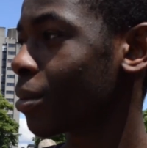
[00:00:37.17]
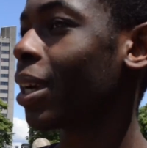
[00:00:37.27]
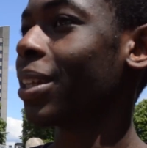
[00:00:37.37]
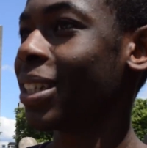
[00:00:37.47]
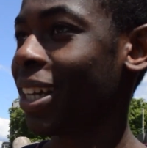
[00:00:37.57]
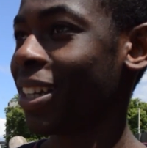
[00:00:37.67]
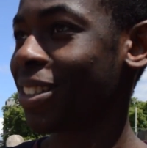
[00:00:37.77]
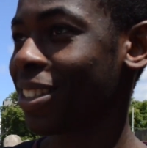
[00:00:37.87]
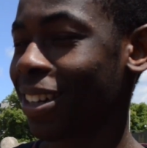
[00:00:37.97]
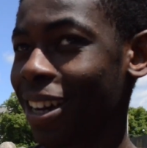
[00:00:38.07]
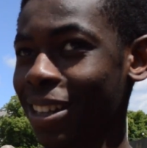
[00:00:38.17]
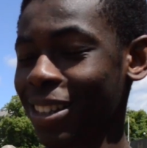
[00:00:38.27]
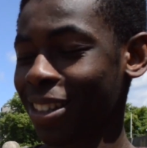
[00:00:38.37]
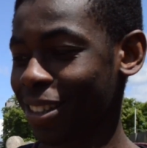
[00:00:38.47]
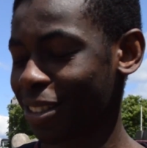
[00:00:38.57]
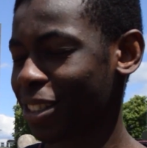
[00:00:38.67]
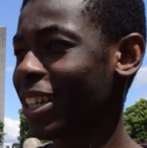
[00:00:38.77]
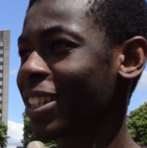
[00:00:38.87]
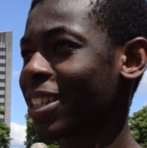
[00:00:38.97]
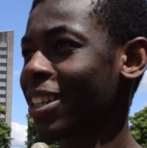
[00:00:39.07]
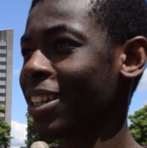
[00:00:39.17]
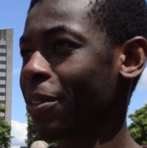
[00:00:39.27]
I think yes. I think genetically,